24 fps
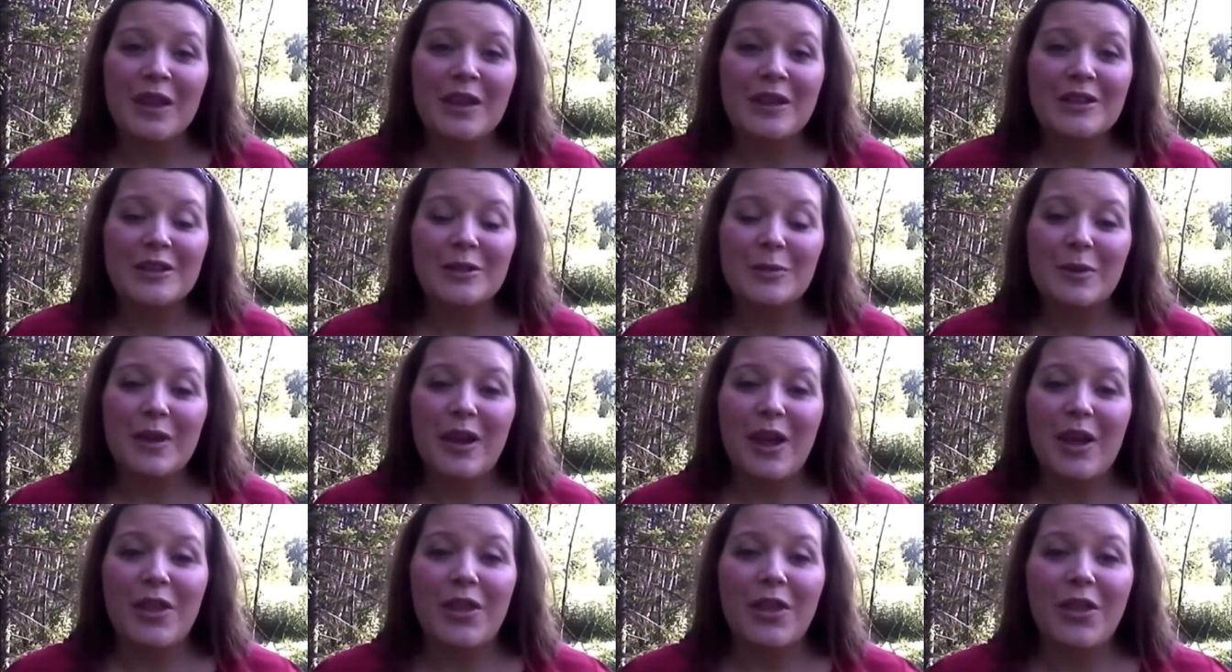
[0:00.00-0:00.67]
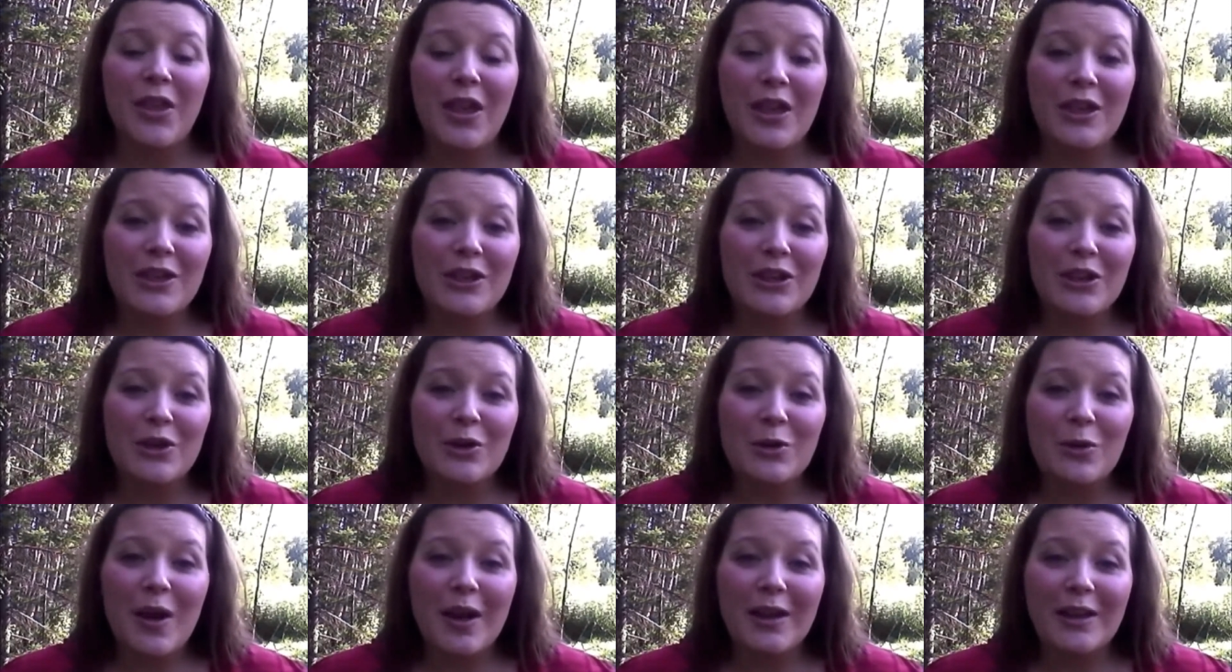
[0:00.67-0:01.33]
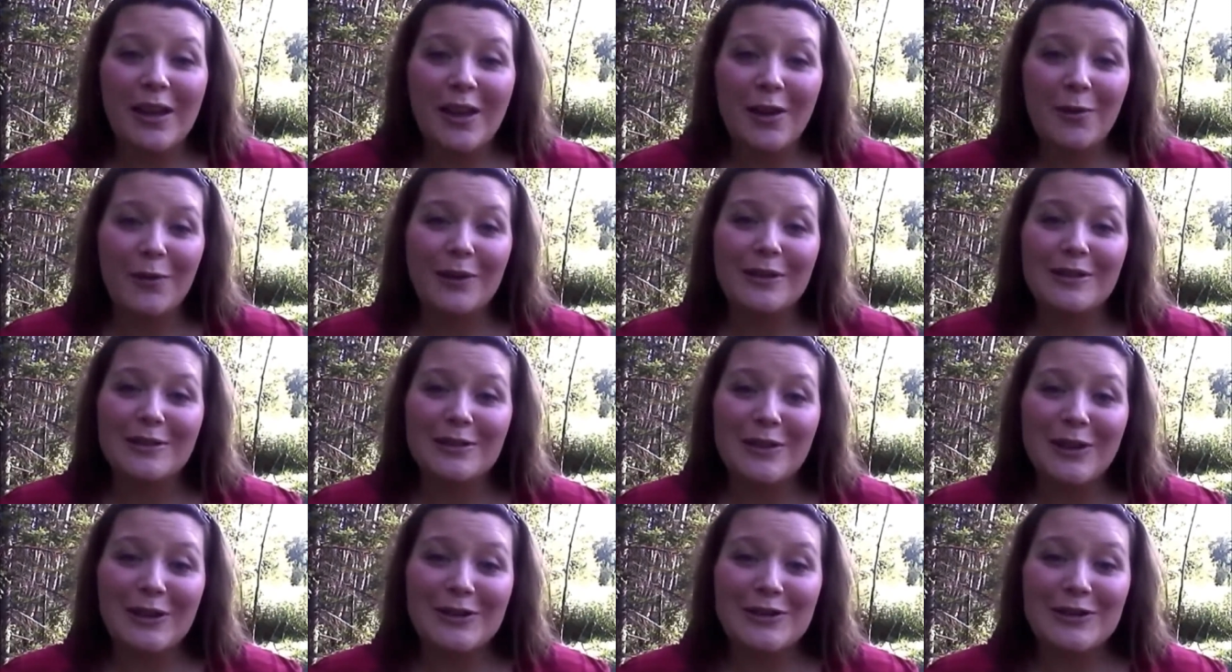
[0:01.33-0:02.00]
So again, thank you. I can't wait to
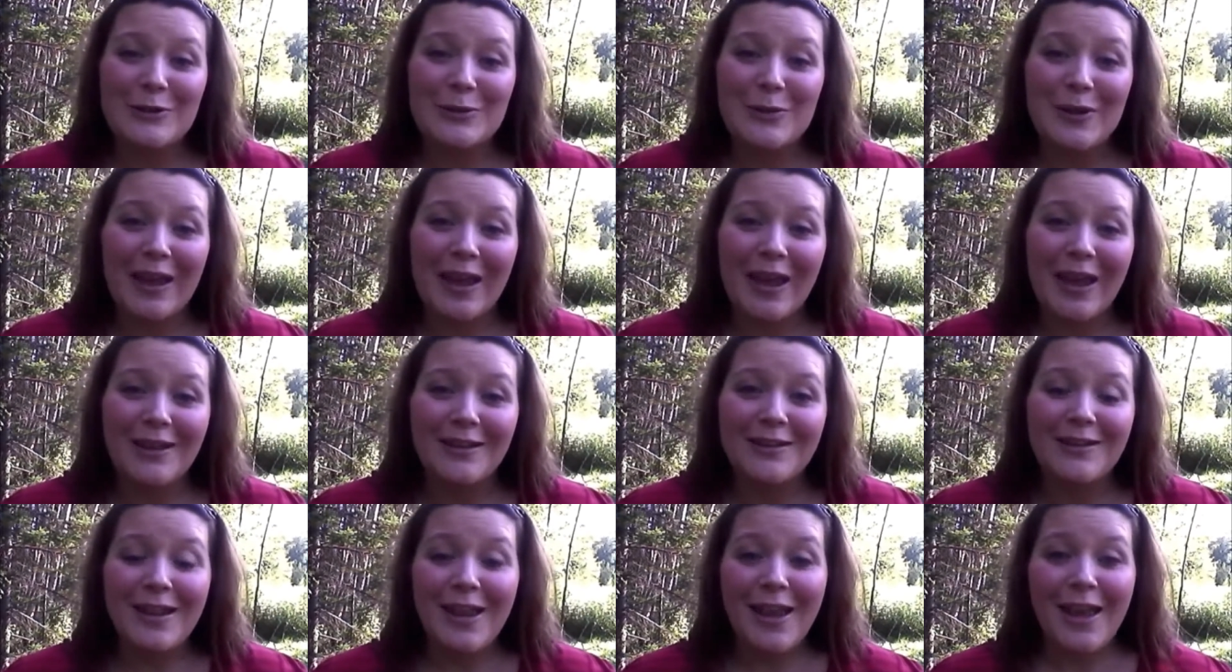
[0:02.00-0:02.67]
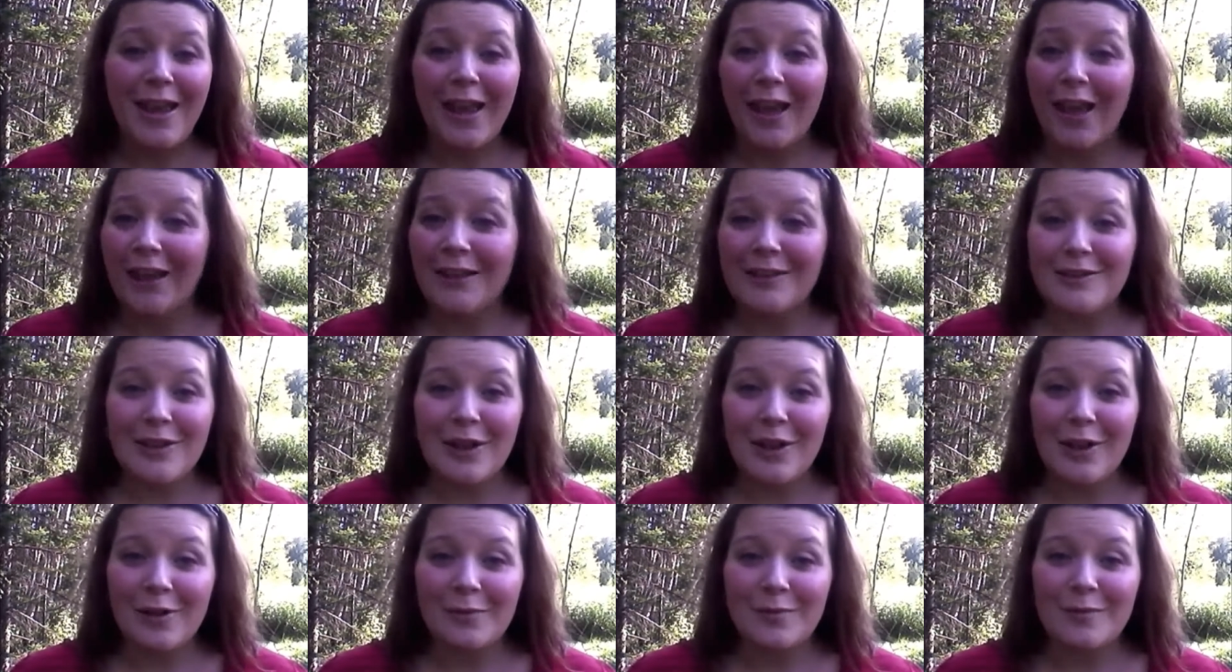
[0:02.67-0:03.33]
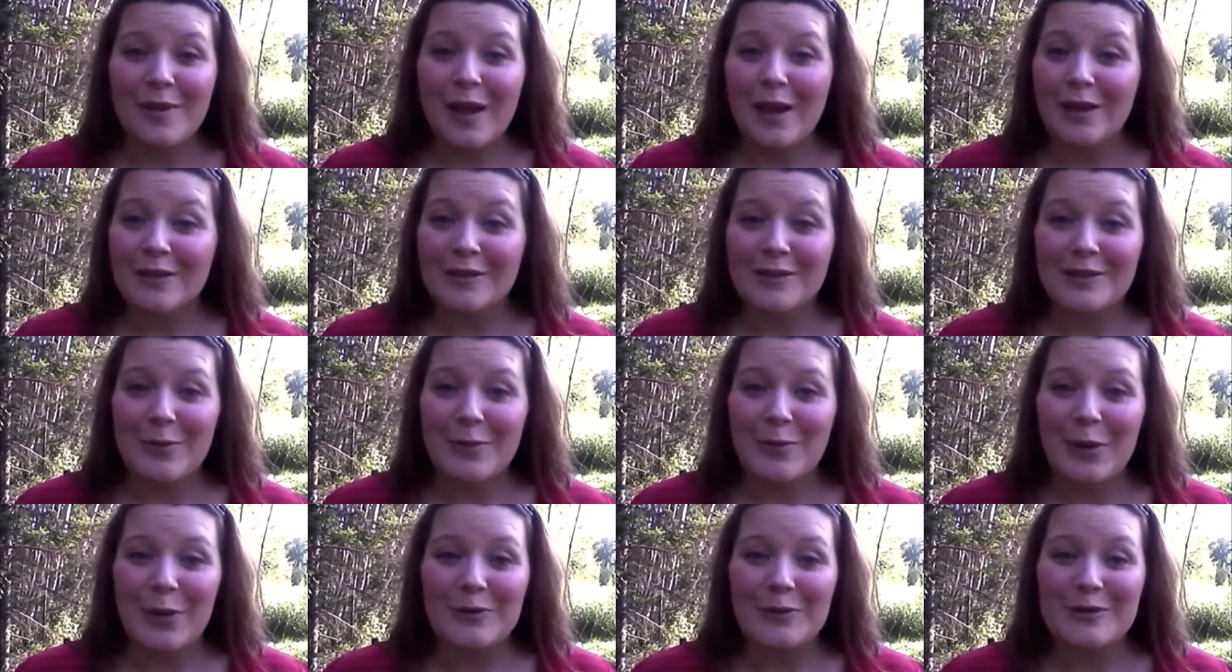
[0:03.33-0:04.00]
talk to you again, and I'll see
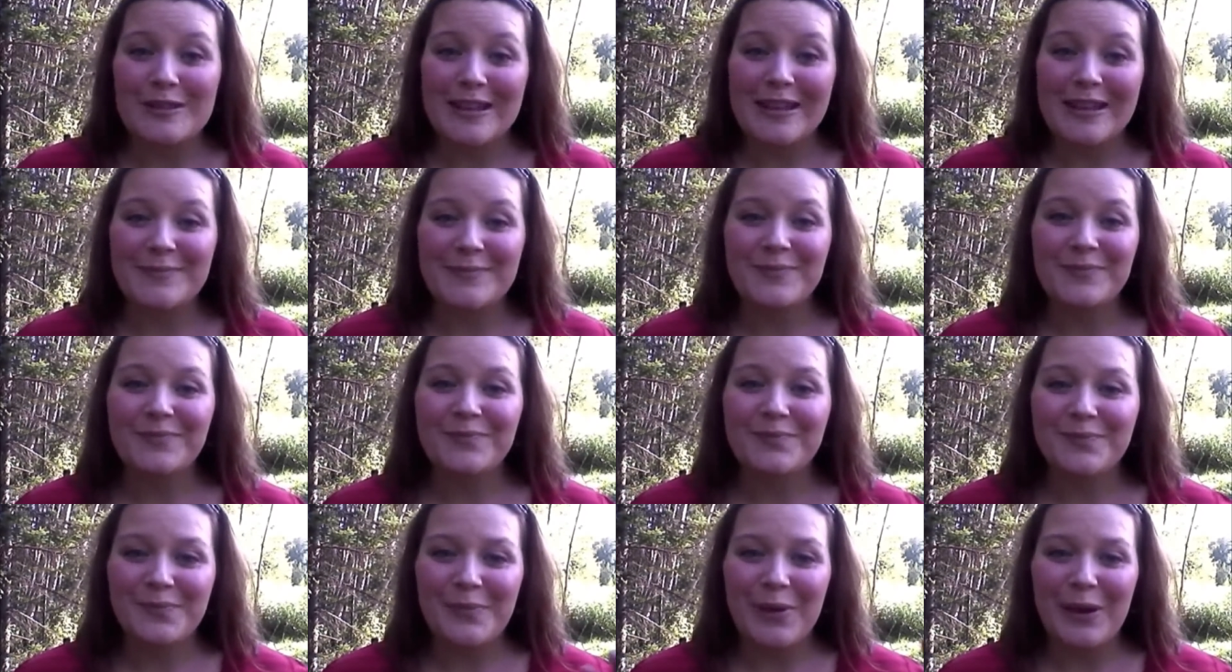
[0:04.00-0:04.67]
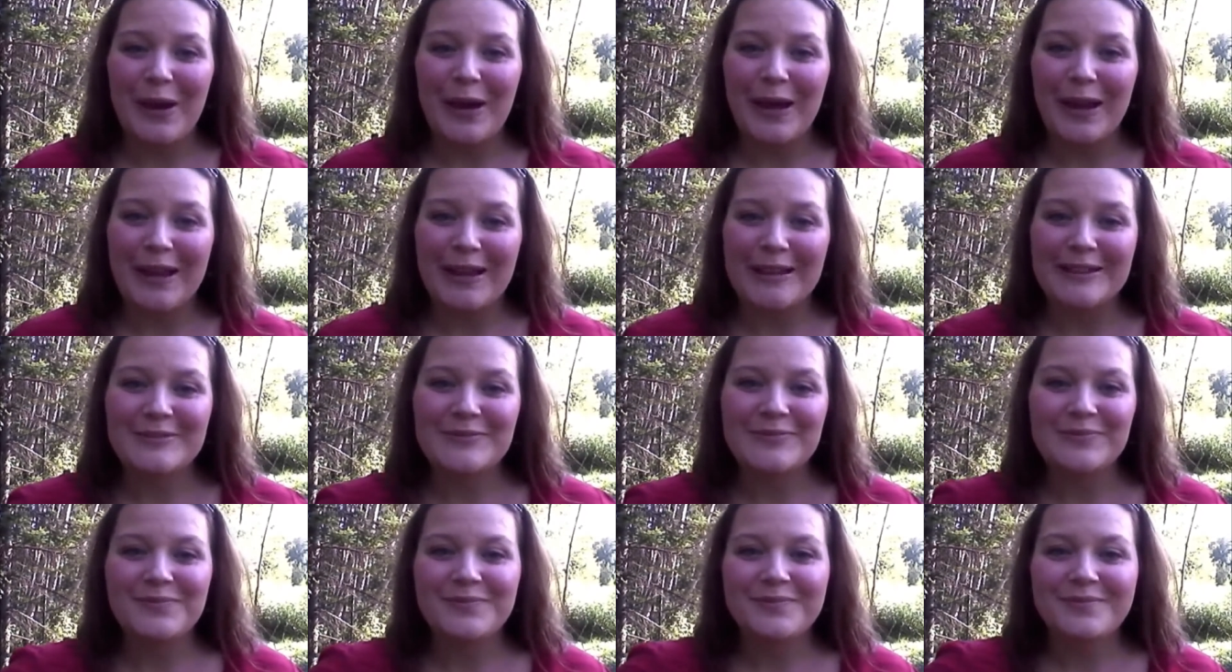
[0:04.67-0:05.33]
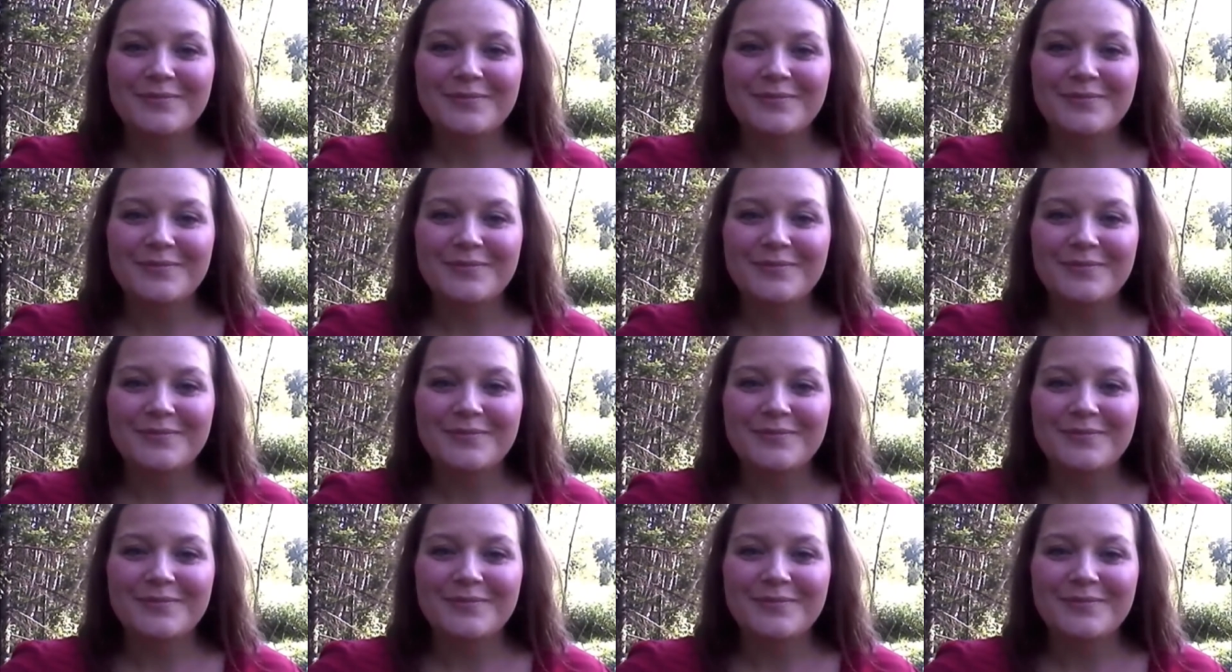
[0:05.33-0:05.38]
you posting. Bye.